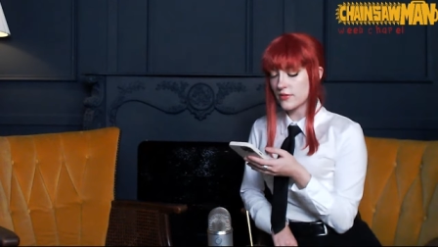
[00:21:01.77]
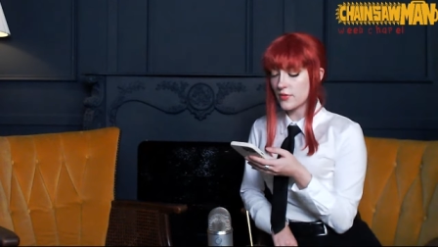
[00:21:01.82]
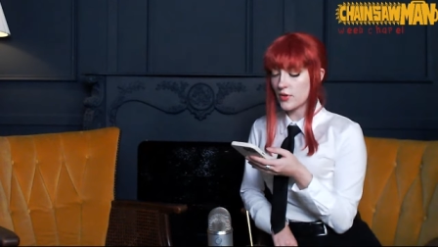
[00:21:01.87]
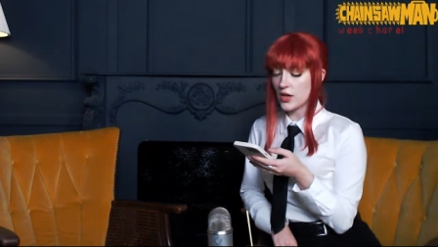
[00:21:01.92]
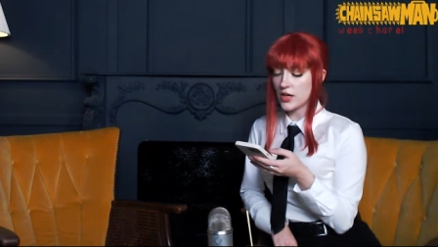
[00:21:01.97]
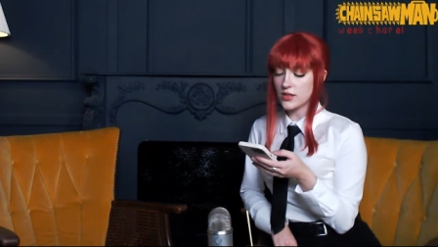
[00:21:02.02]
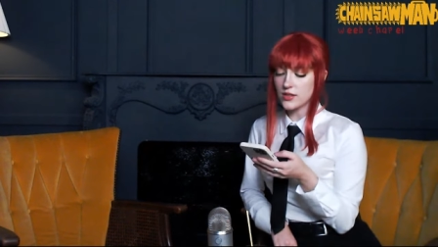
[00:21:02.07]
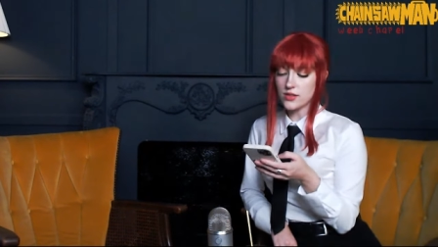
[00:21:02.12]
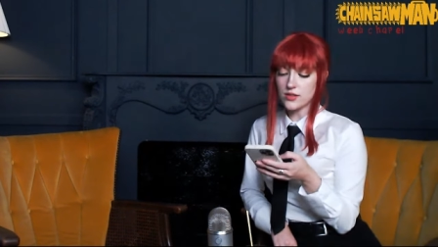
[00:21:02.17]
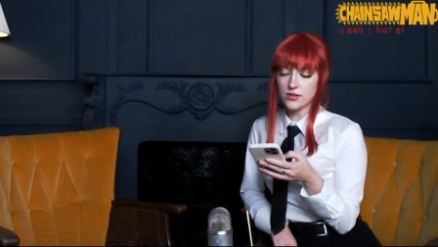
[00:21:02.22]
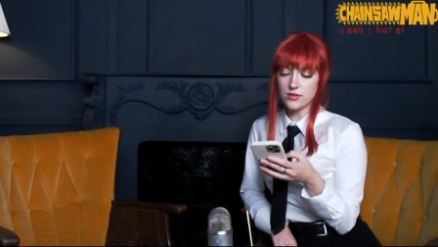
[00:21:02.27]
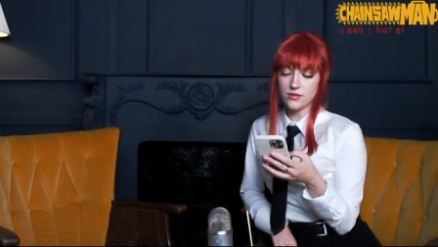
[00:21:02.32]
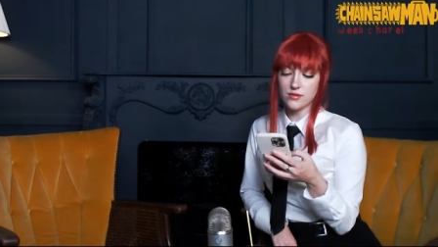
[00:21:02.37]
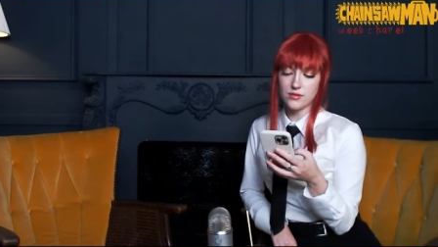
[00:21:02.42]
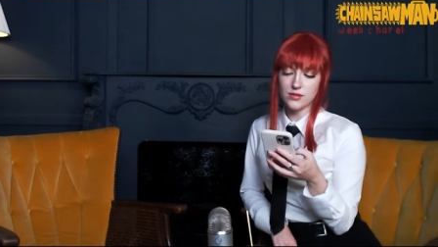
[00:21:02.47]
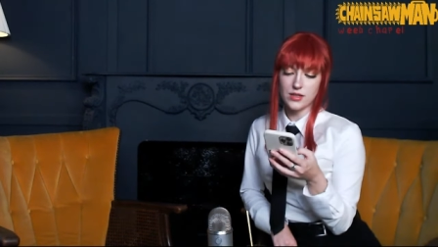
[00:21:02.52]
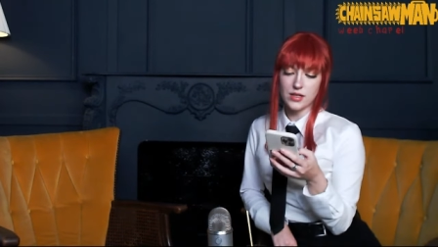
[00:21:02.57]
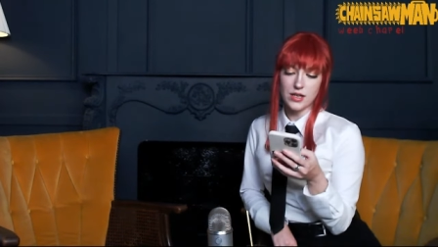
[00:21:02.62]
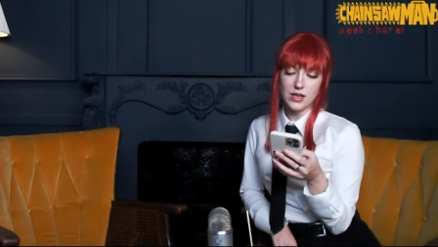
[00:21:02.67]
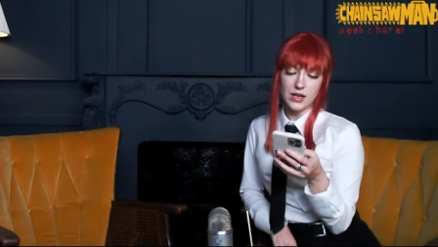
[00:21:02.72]
friend.
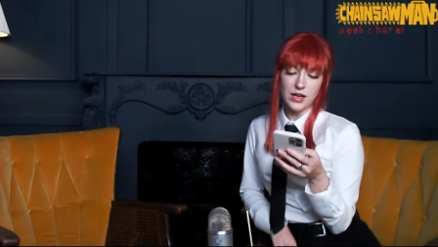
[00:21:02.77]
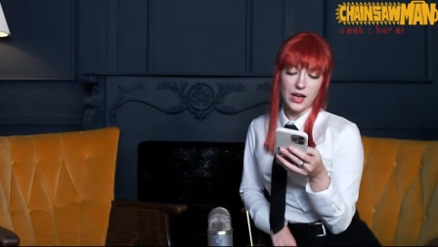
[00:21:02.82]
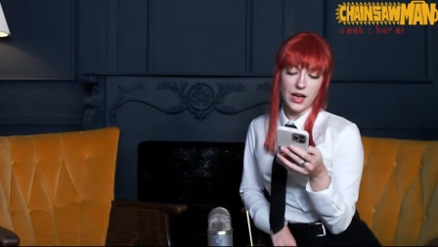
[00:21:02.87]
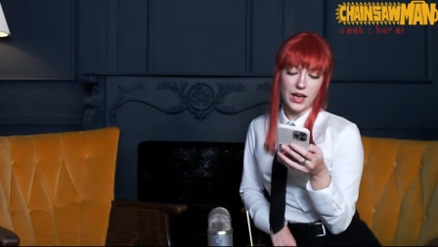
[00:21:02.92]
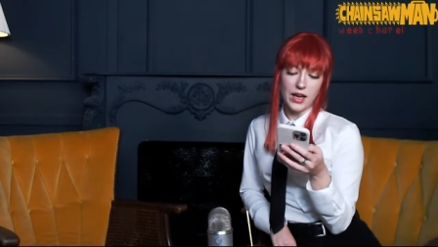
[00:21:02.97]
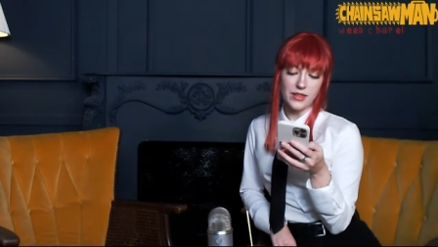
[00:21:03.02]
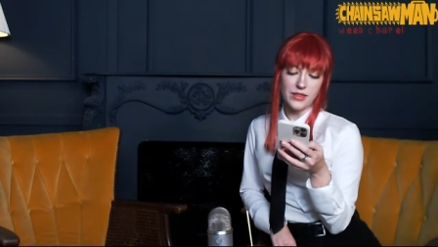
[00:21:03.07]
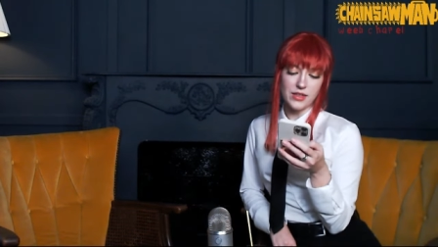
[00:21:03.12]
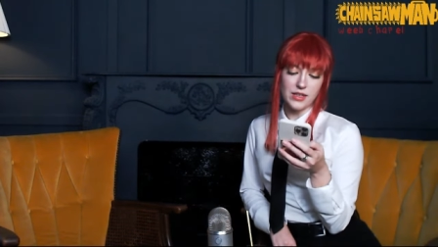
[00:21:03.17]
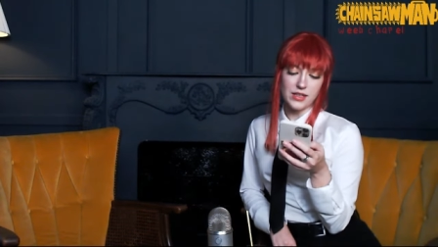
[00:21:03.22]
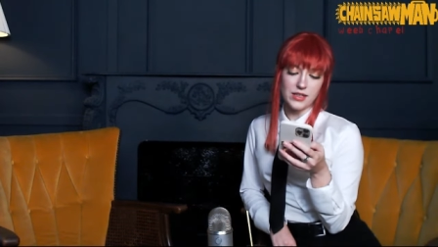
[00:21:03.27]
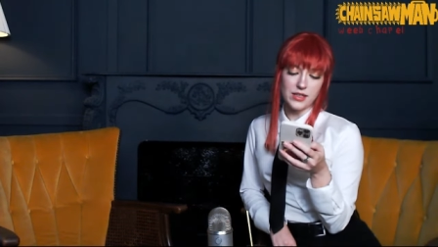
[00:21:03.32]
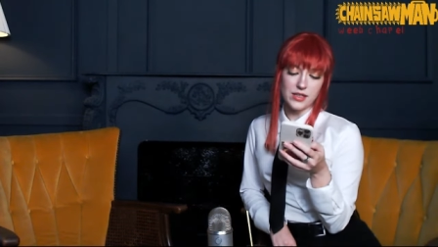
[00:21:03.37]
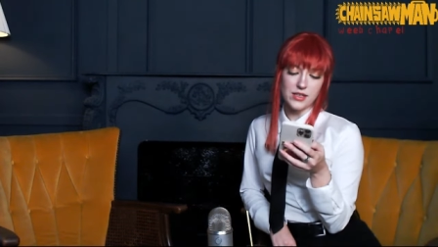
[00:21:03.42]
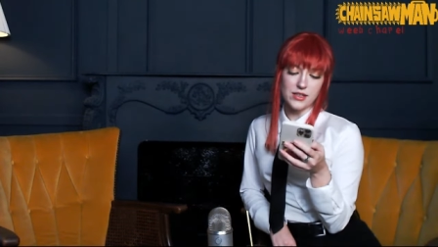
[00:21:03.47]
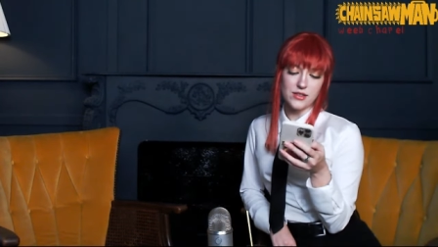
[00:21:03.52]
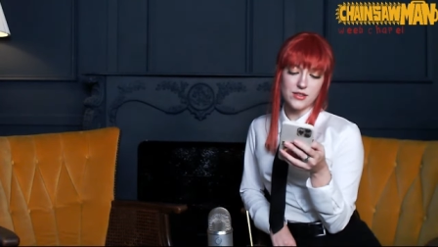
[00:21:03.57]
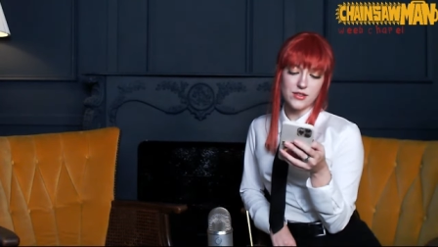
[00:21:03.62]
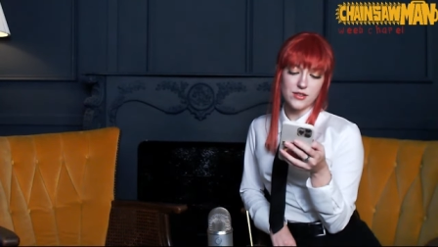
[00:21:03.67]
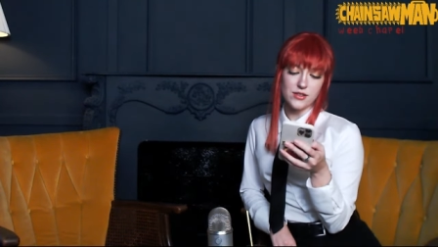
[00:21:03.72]
I think
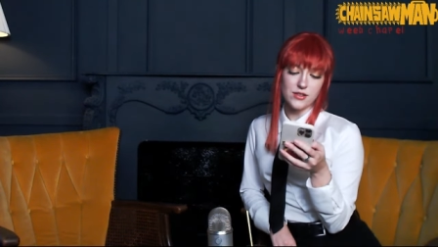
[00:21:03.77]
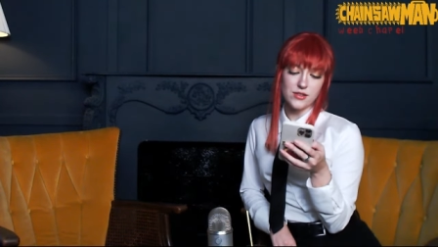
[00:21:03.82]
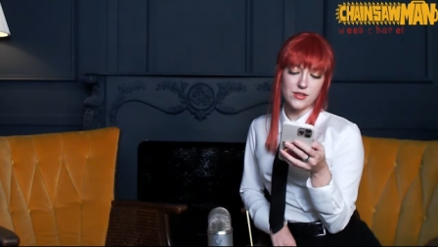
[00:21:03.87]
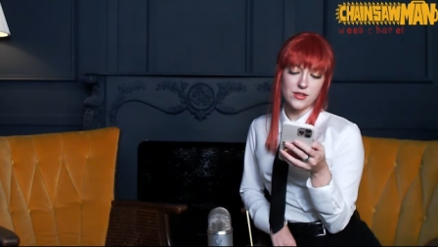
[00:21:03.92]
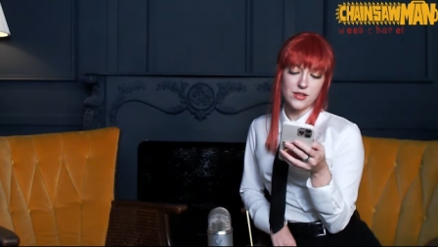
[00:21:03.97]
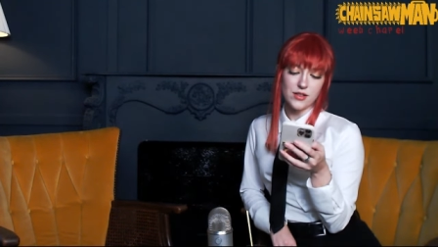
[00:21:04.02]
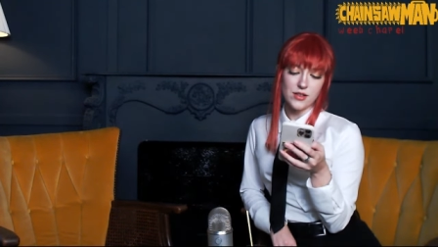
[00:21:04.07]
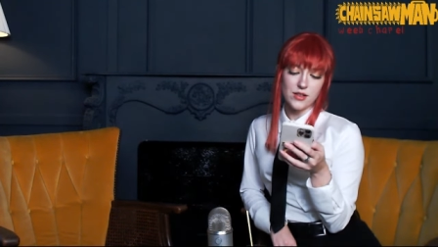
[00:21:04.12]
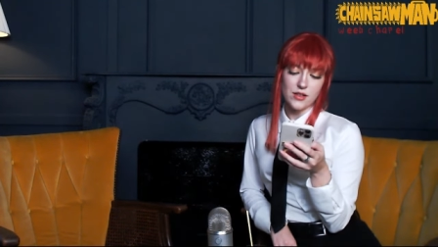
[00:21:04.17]
he's